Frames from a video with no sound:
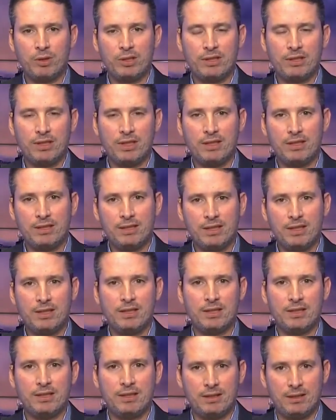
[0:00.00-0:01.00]
we still
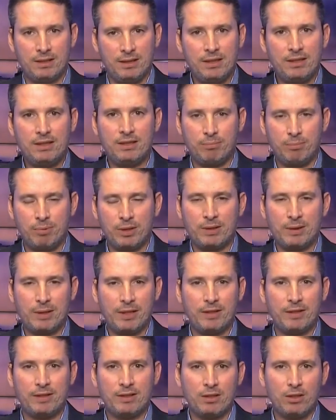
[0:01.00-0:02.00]
see that this
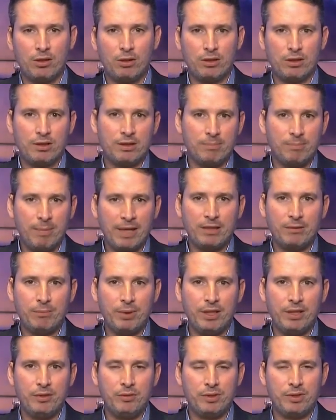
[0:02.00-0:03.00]
specific stock is
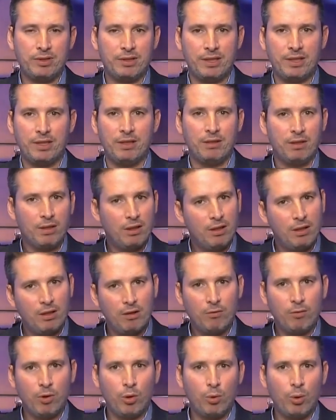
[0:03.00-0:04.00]
might be interesting
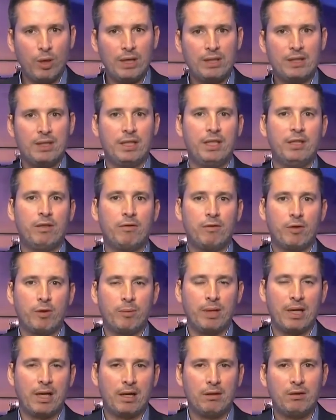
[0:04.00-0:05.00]
for one year
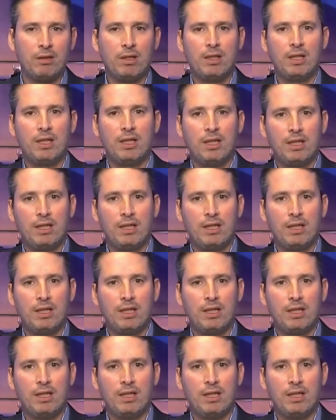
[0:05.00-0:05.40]
from now,